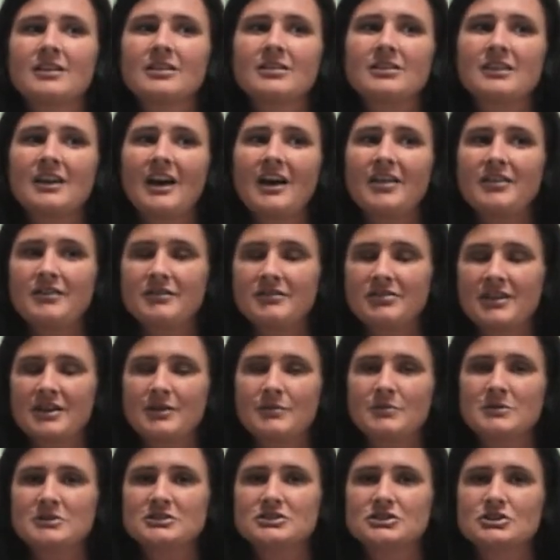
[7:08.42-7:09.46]
The other
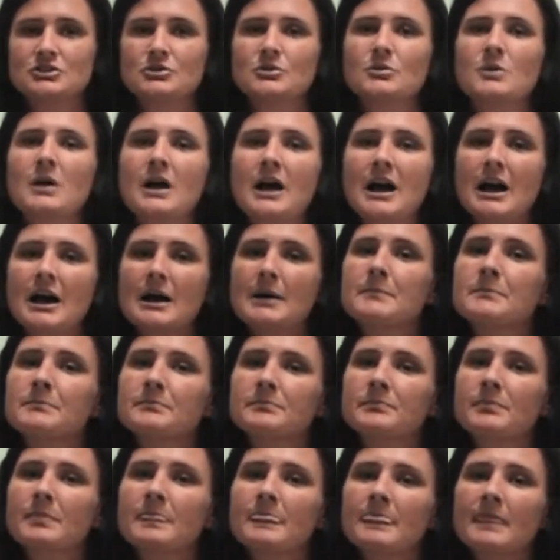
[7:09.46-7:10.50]
thing we do
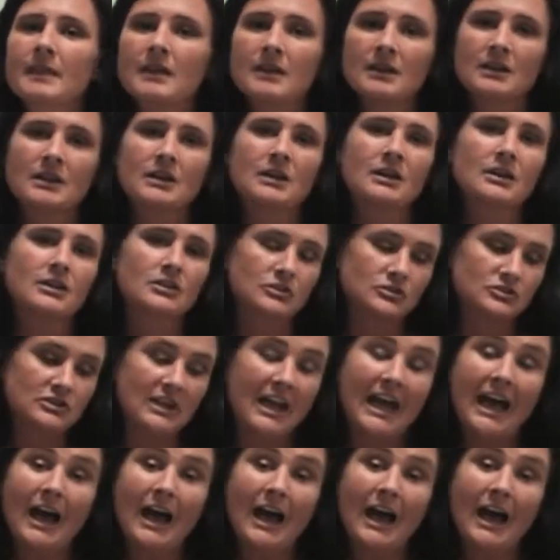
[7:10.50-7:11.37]
to